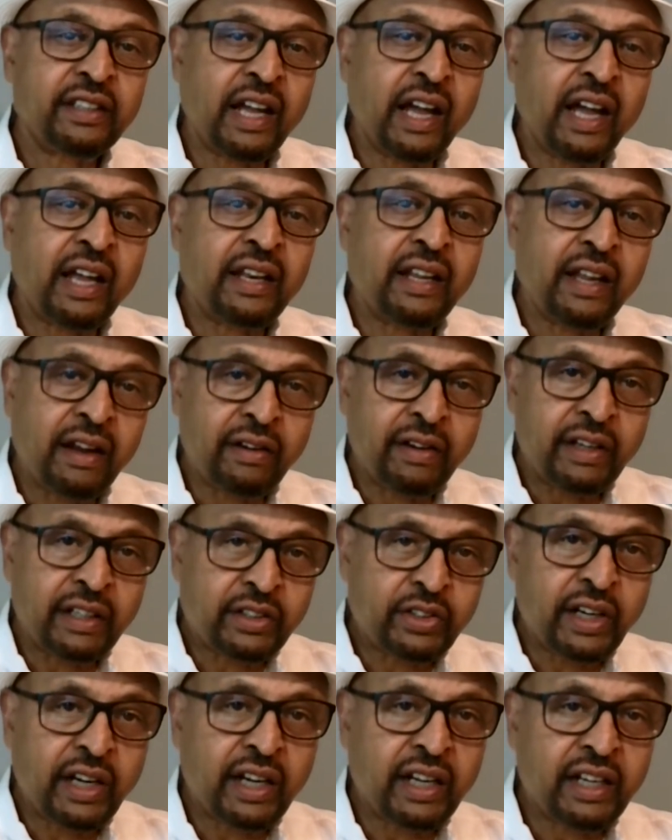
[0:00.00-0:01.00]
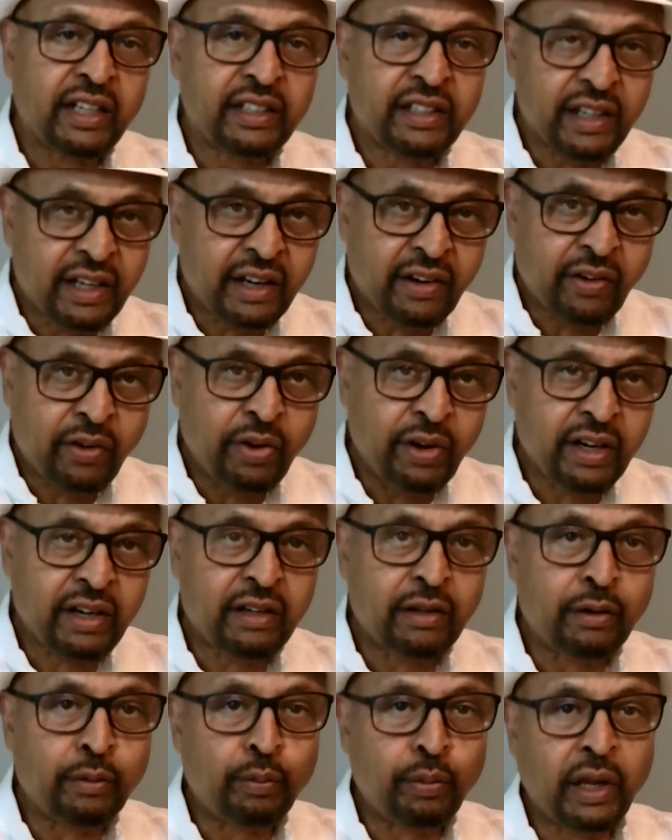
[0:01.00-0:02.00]
that Eritrea is a
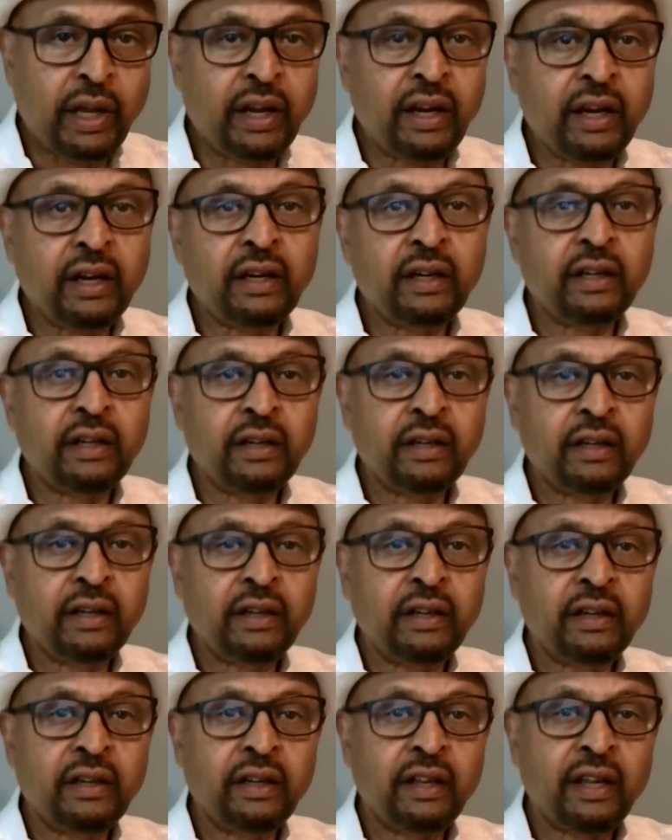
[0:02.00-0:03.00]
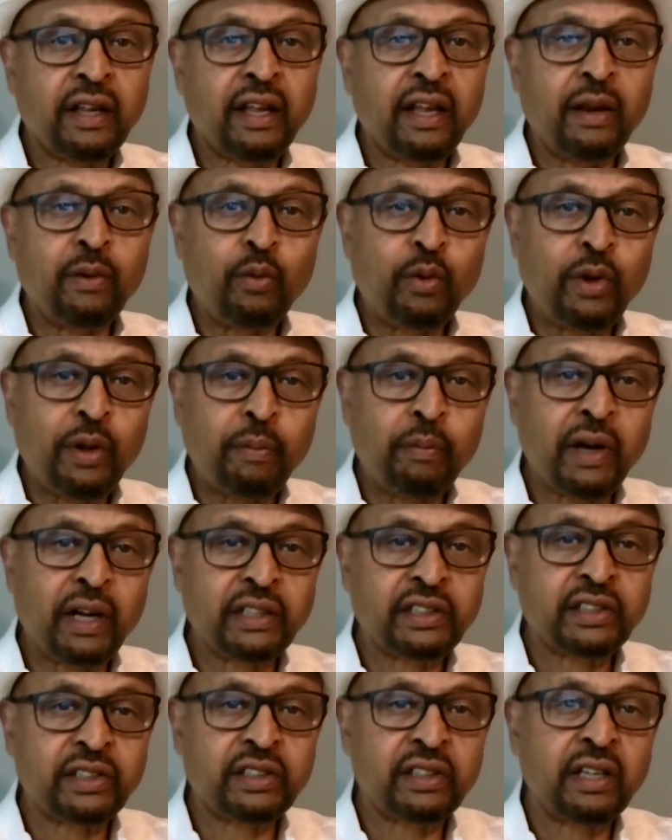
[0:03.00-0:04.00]
critical player and we
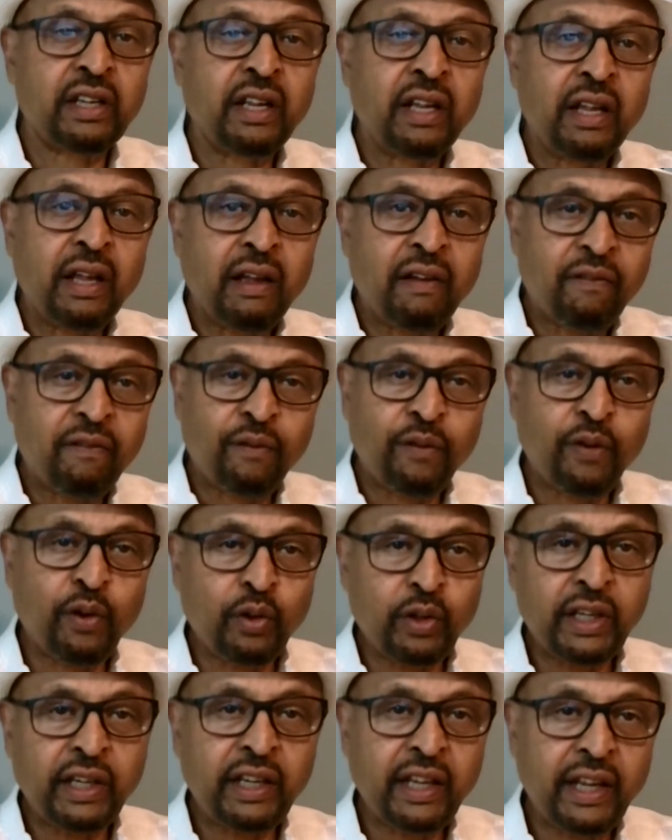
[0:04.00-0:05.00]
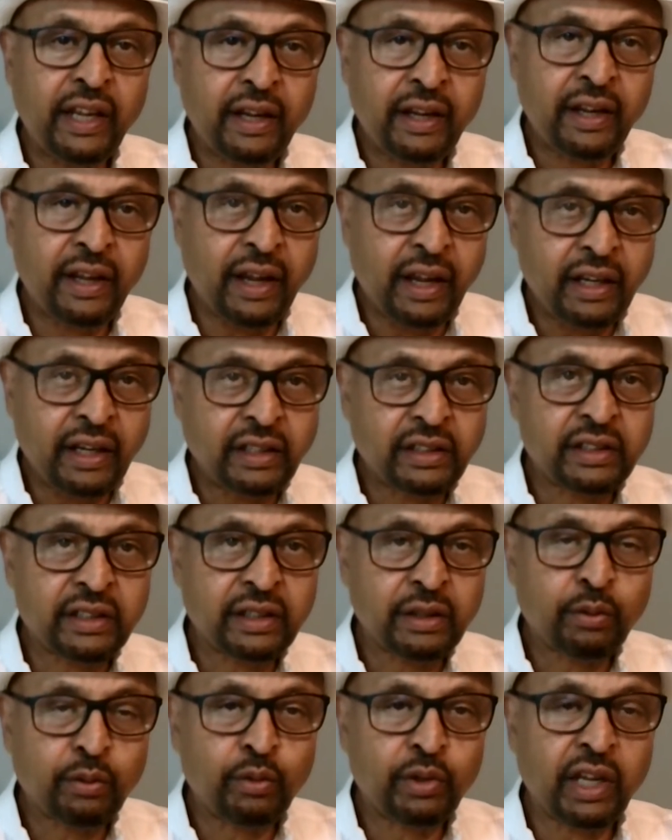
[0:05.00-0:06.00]
must fully
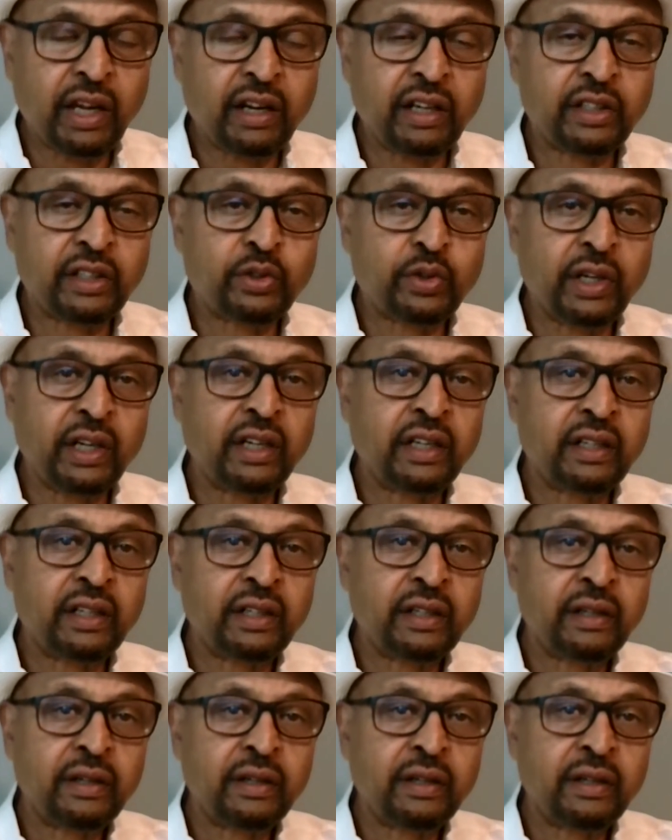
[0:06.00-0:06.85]
engage with Eritrea